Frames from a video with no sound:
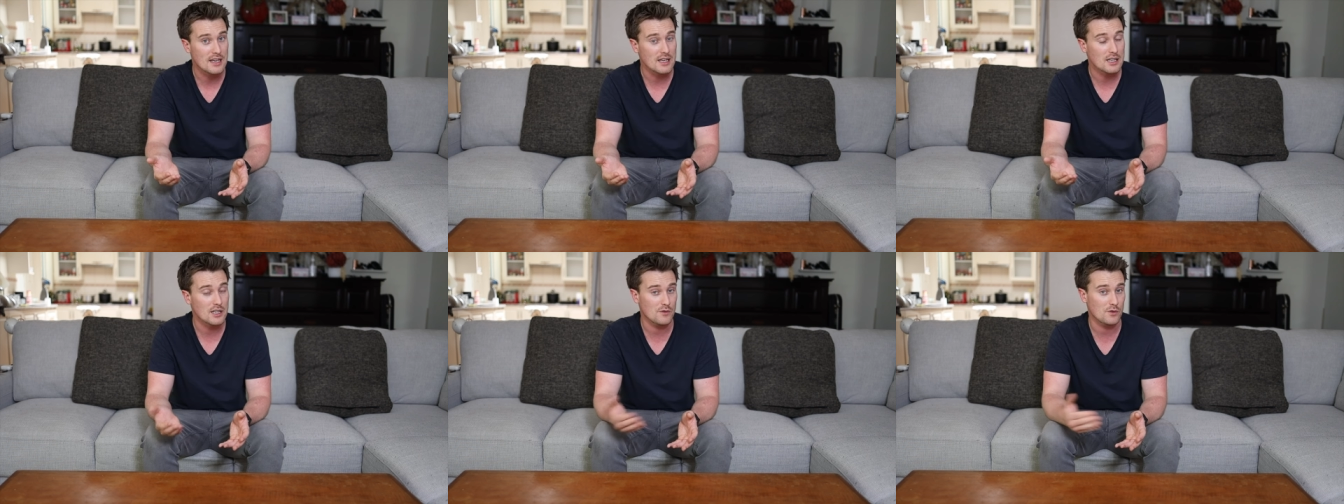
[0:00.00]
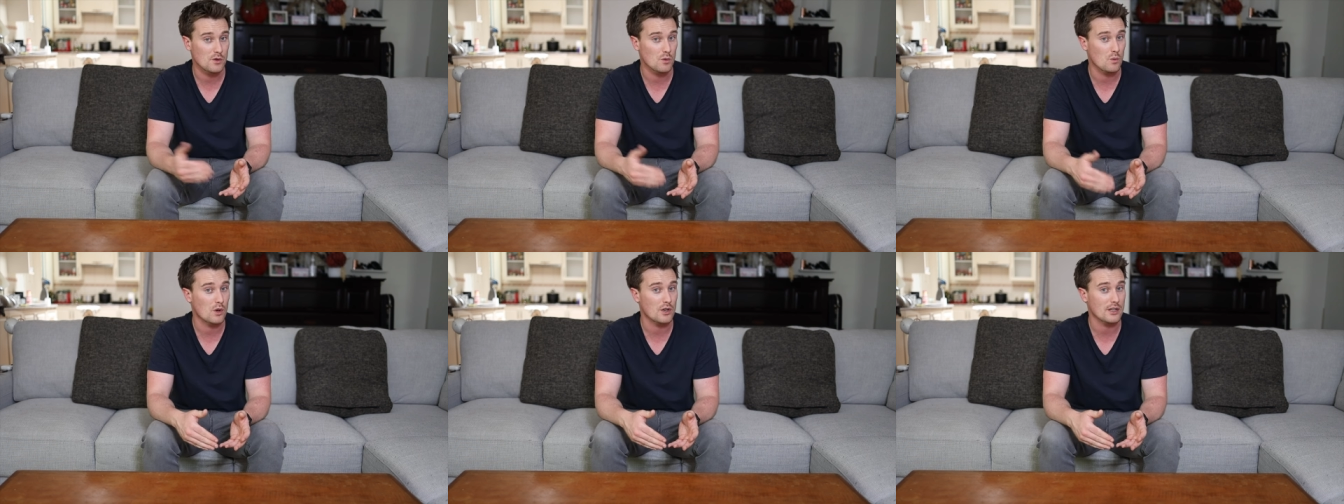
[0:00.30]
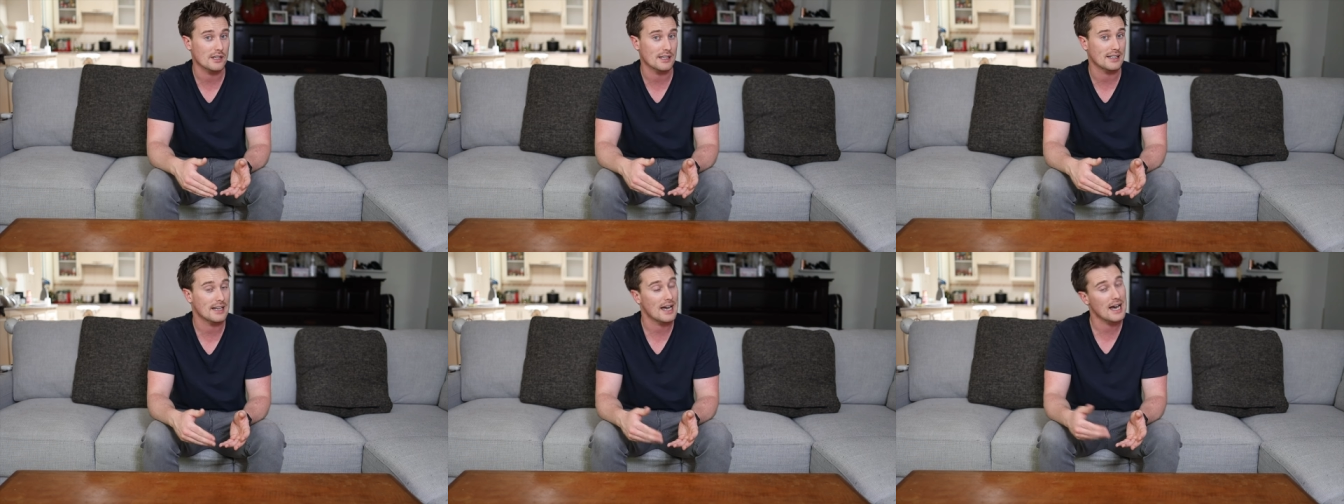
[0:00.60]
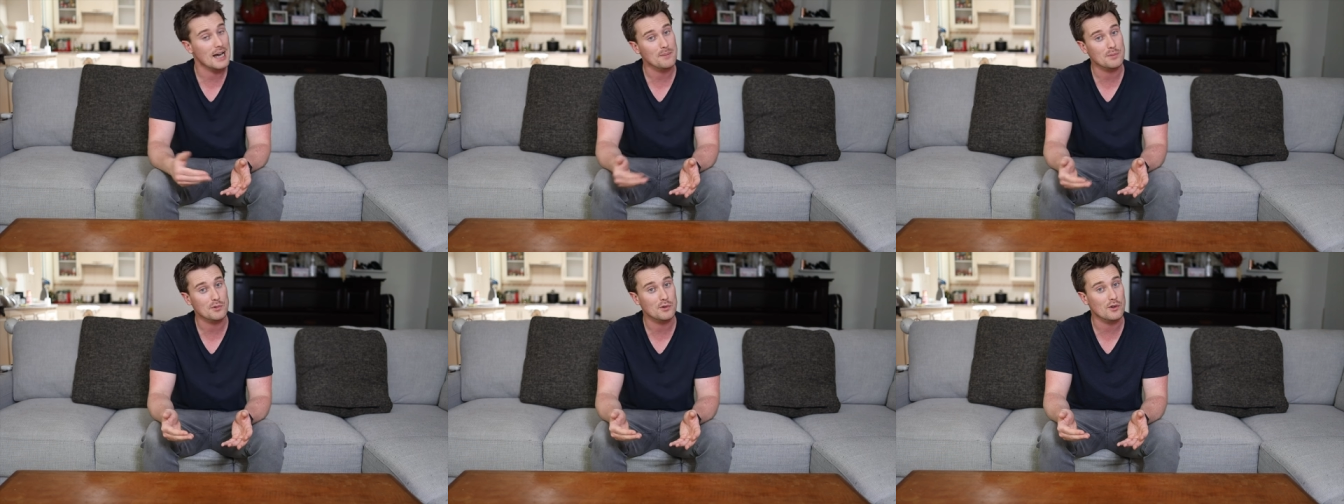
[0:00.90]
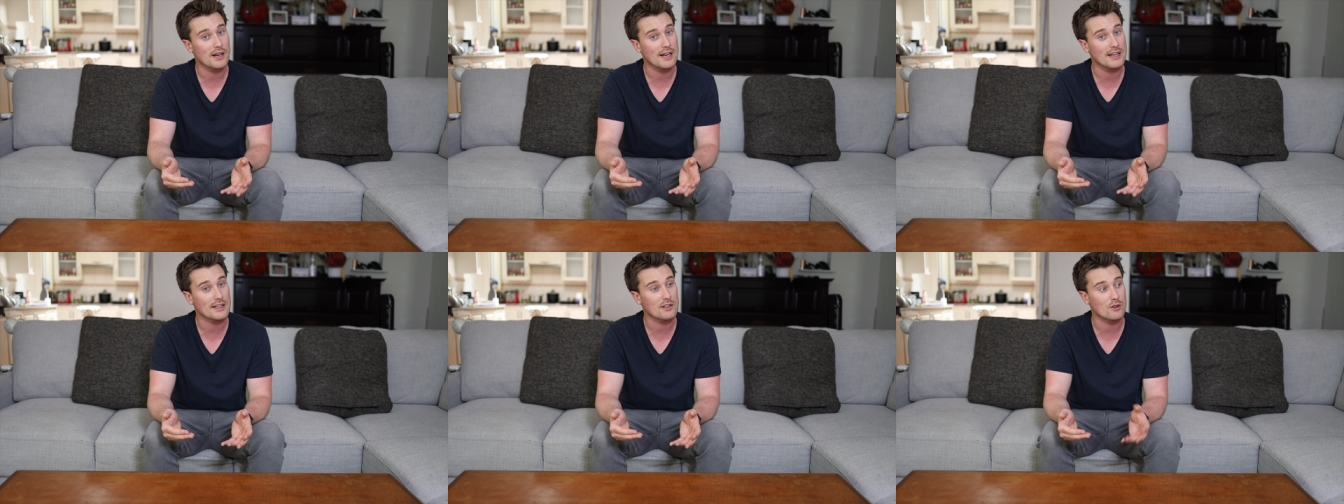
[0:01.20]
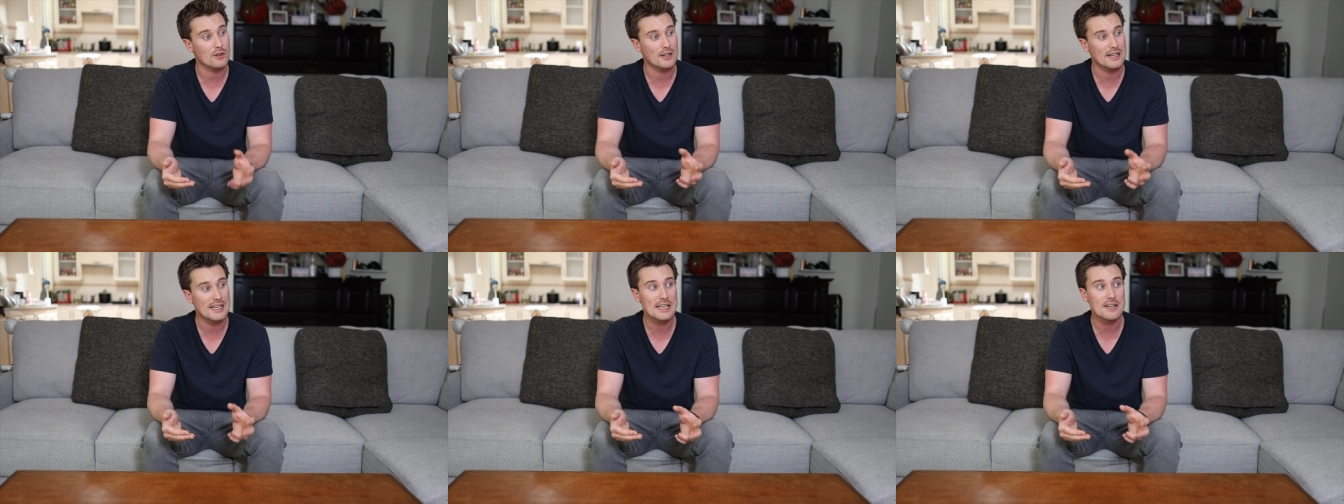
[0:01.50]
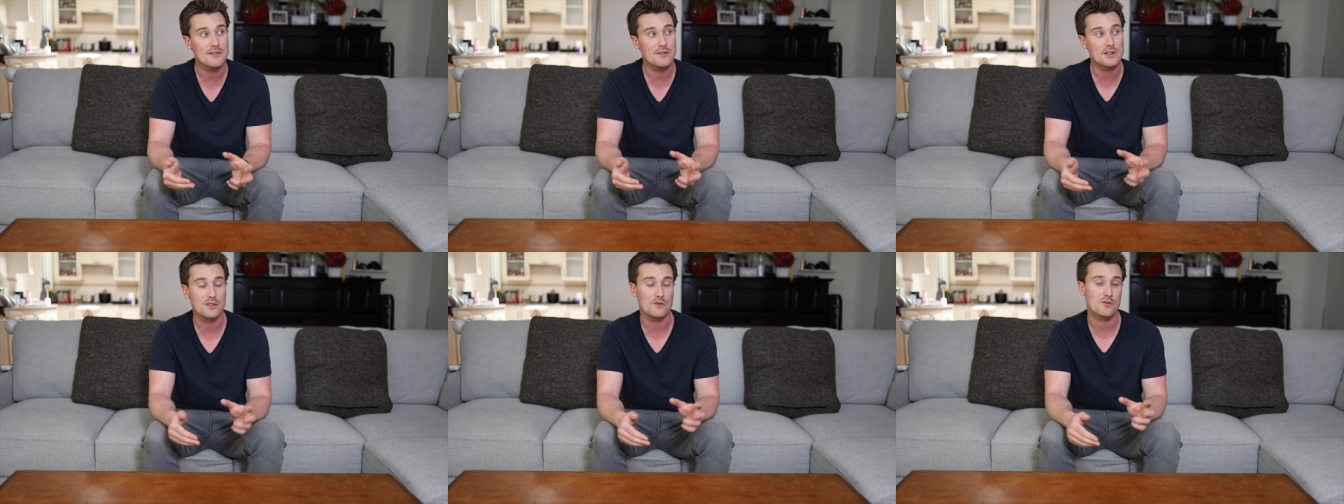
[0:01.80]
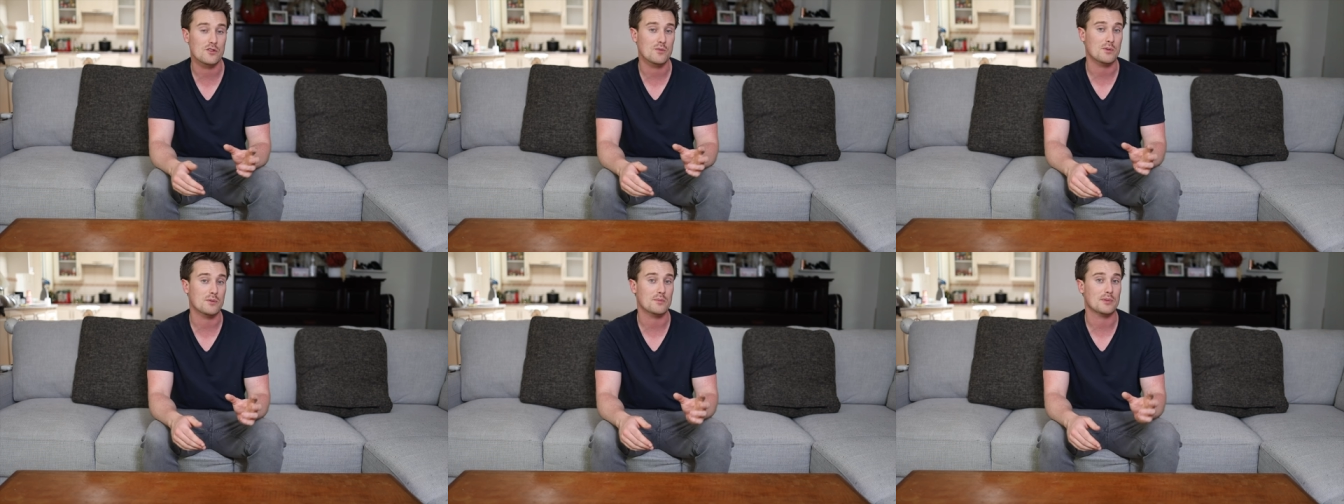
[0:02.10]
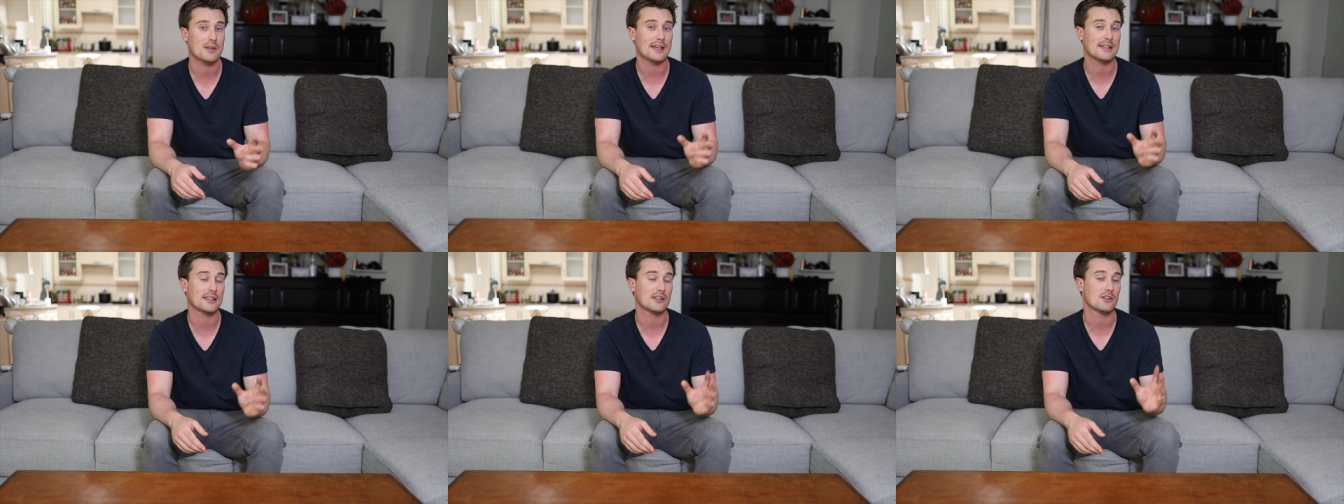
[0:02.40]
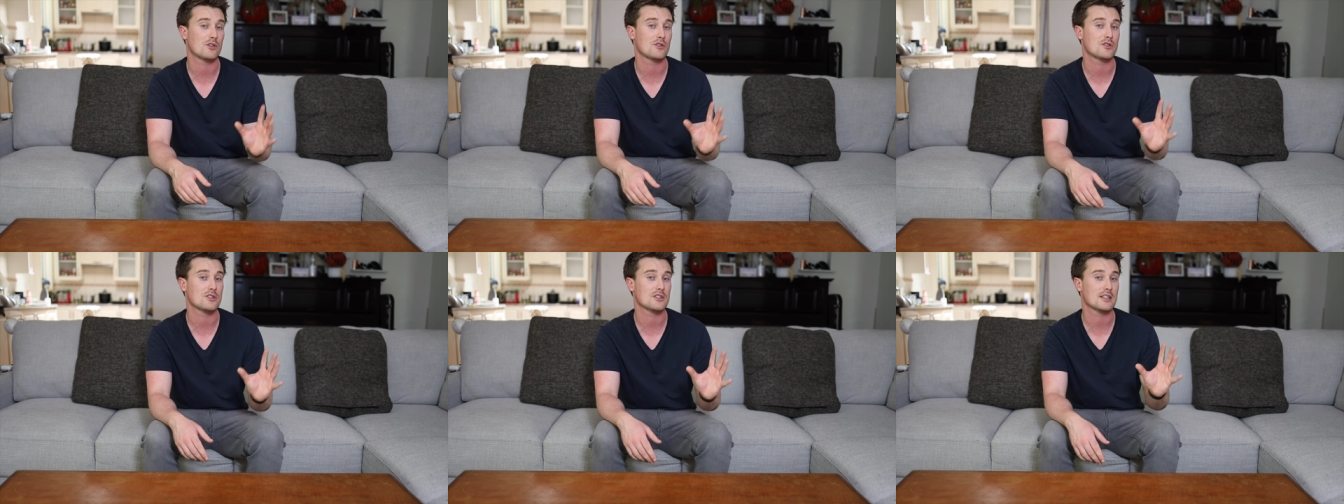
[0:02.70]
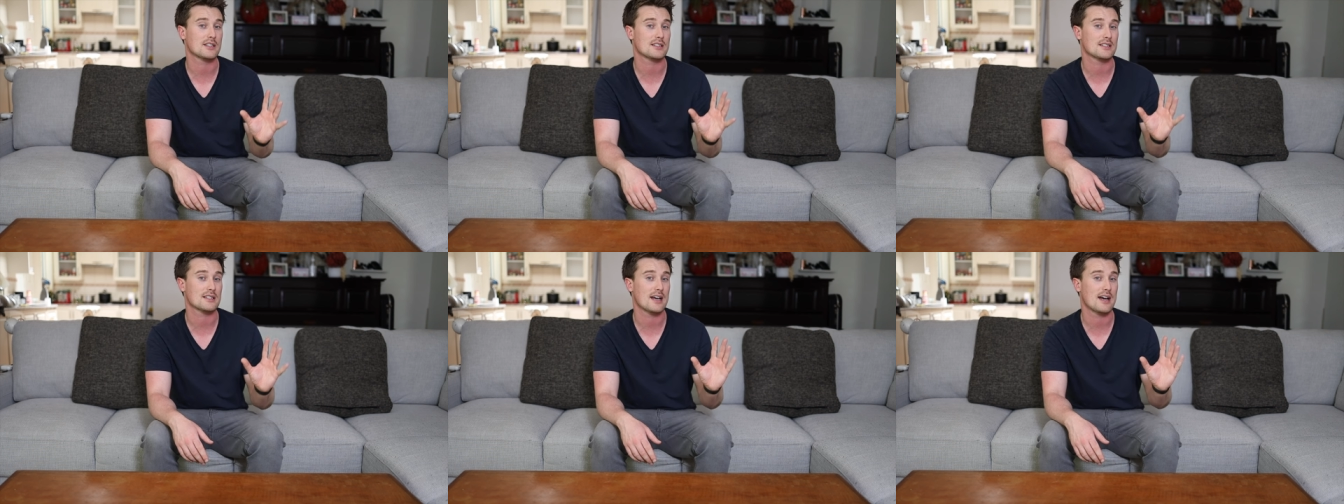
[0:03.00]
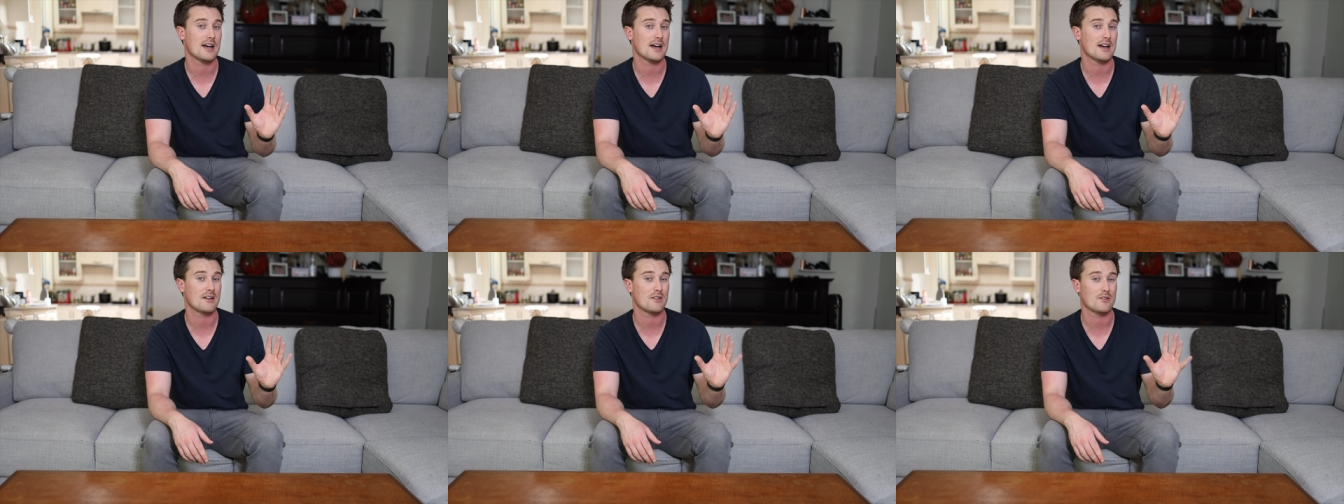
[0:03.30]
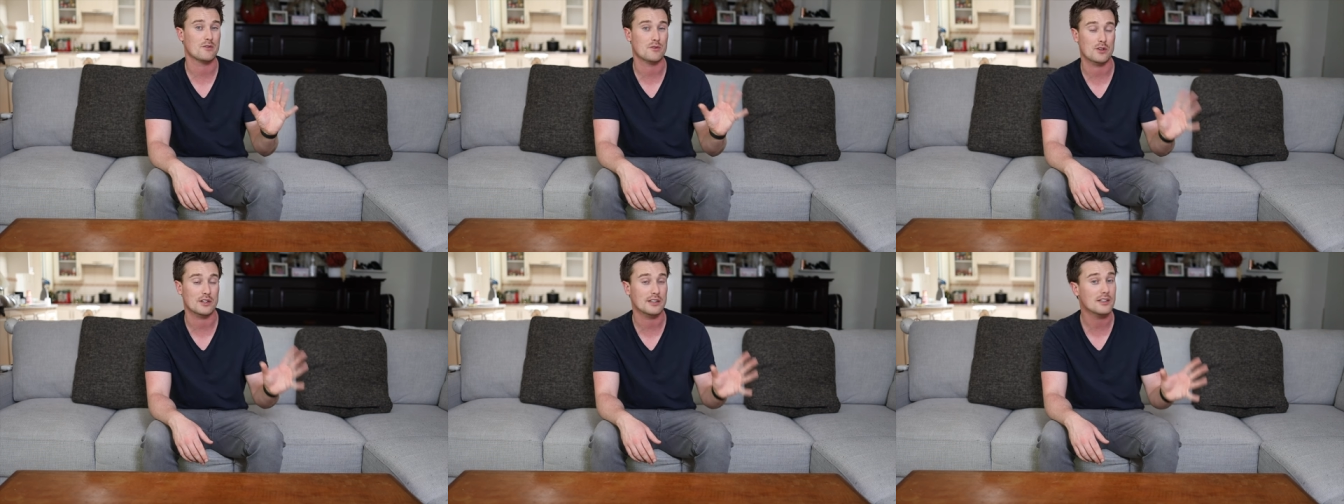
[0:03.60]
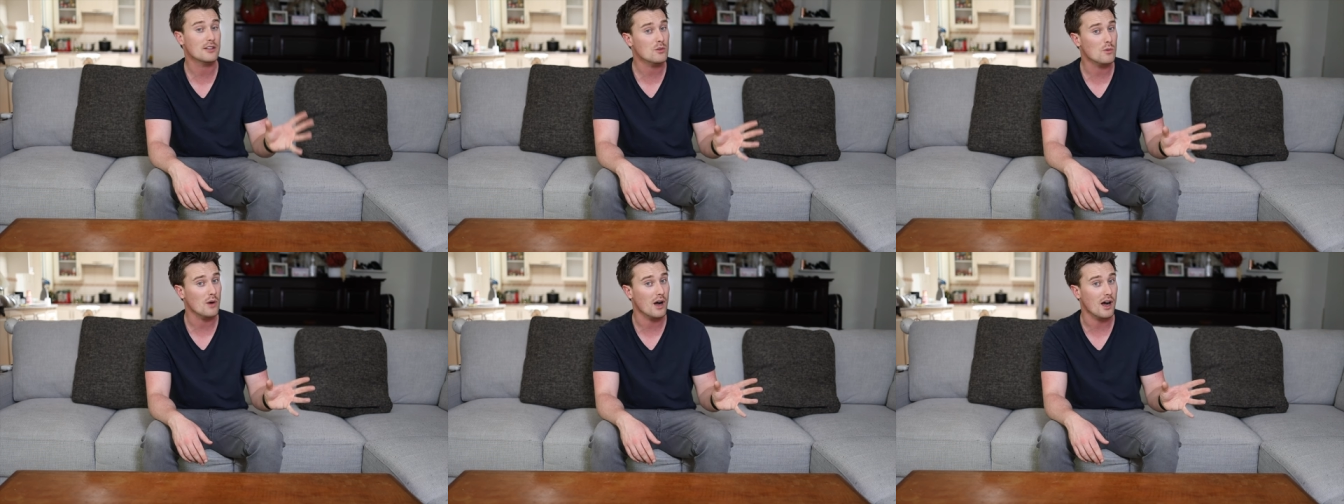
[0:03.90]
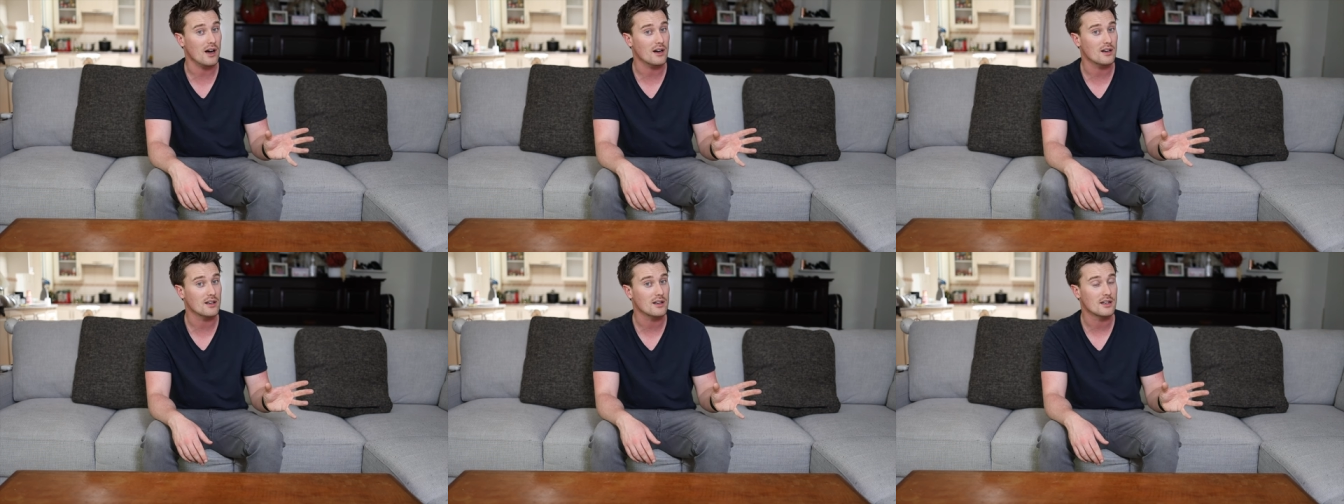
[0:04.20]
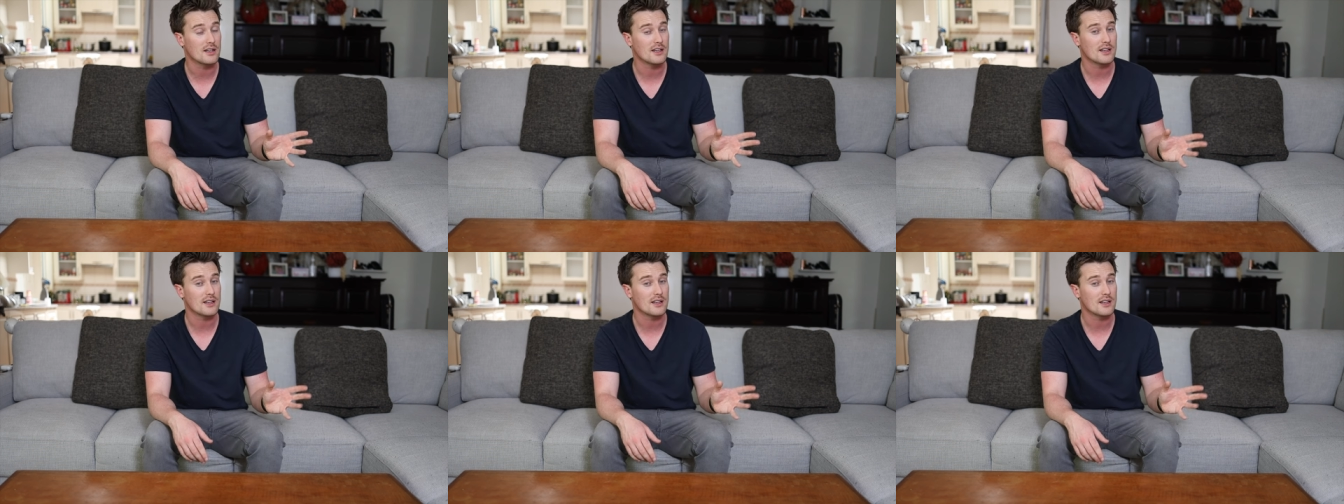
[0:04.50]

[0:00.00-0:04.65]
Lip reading: if you're wanting an upgrade, or even if you've been playing acoustic guitar for a little while,